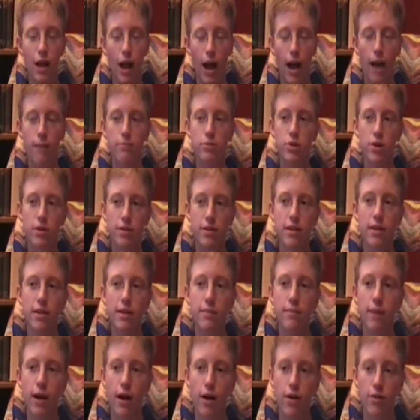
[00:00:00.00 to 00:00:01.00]
I'm talking
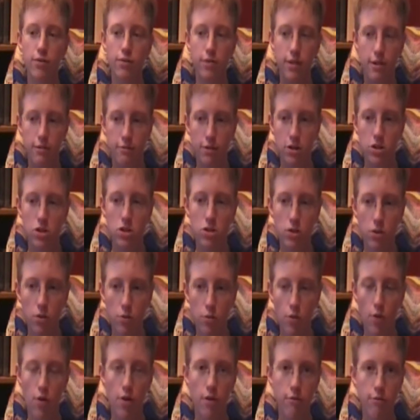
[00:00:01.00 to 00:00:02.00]
about the original
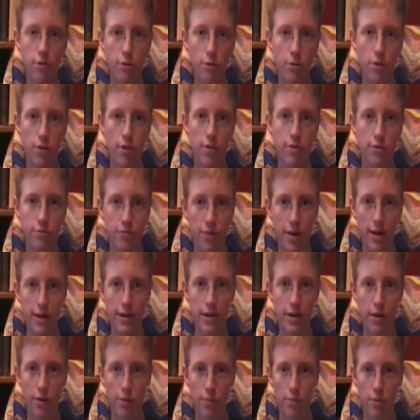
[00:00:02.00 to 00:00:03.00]
War of the Worlds
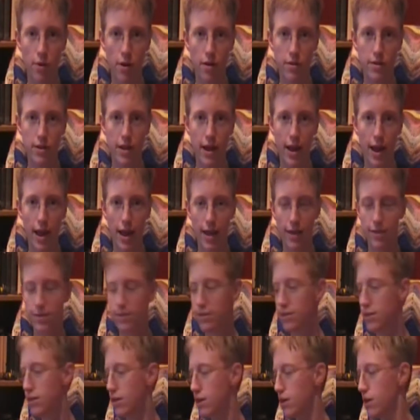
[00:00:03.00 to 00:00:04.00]
radio
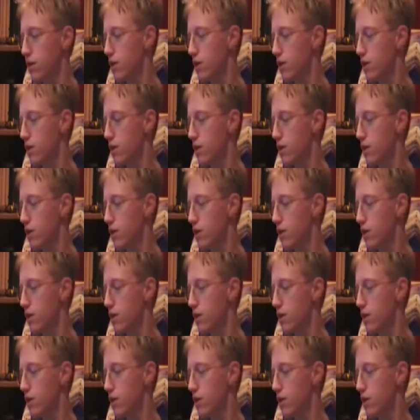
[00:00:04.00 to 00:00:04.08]
broadcast,